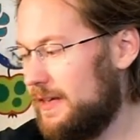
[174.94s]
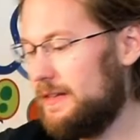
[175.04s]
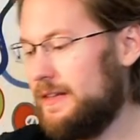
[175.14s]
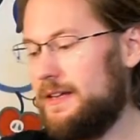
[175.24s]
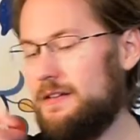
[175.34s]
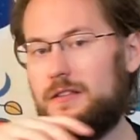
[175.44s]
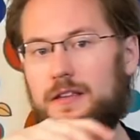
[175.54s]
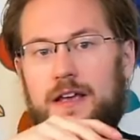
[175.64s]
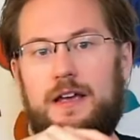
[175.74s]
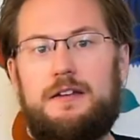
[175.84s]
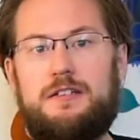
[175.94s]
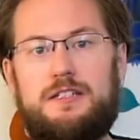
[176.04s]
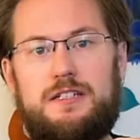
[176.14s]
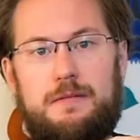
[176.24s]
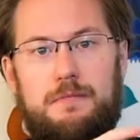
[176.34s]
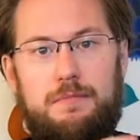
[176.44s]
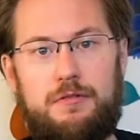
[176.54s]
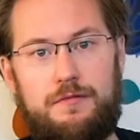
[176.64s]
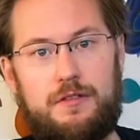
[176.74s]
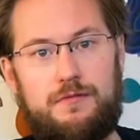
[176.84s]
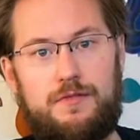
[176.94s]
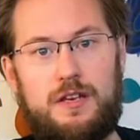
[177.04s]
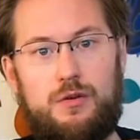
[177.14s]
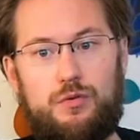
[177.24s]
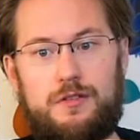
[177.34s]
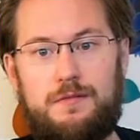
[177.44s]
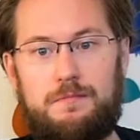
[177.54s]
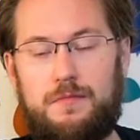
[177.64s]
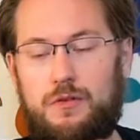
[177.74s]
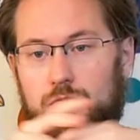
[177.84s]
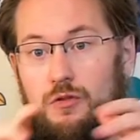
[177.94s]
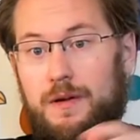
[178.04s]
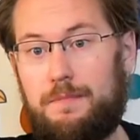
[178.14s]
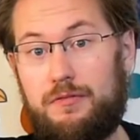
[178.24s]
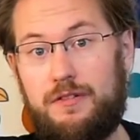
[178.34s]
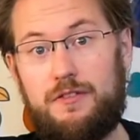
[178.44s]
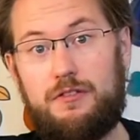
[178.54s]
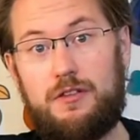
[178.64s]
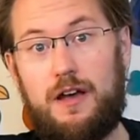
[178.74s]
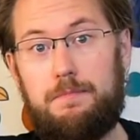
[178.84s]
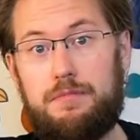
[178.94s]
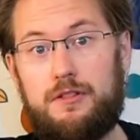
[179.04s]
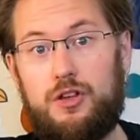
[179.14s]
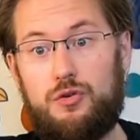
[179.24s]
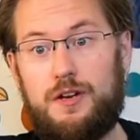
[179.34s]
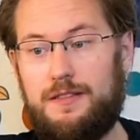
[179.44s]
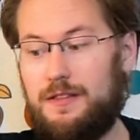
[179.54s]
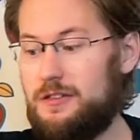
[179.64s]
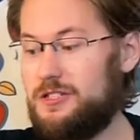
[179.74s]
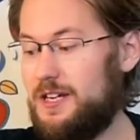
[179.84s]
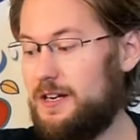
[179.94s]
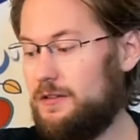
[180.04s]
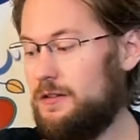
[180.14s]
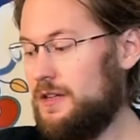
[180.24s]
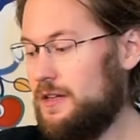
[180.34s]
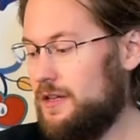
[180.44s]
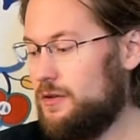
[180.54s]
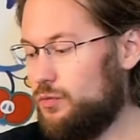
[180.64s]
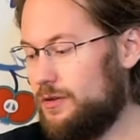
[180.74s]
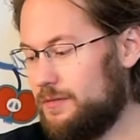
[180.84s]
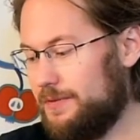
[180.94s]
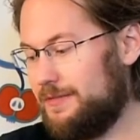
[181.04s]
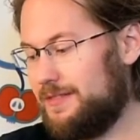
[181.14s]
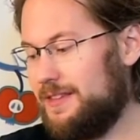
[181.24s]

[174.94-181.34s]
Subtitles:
Lens, and my previous video or my previous upload on this channel was about